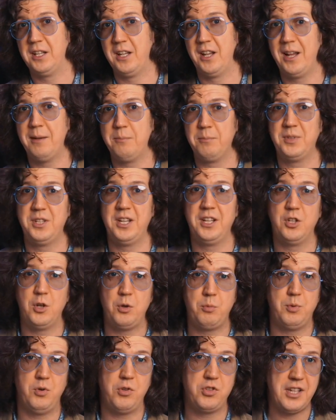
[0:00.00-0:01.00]
and play
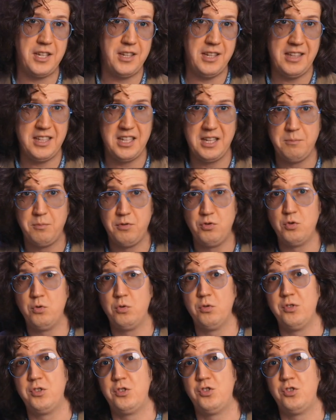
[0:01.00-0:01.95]
almost any game through the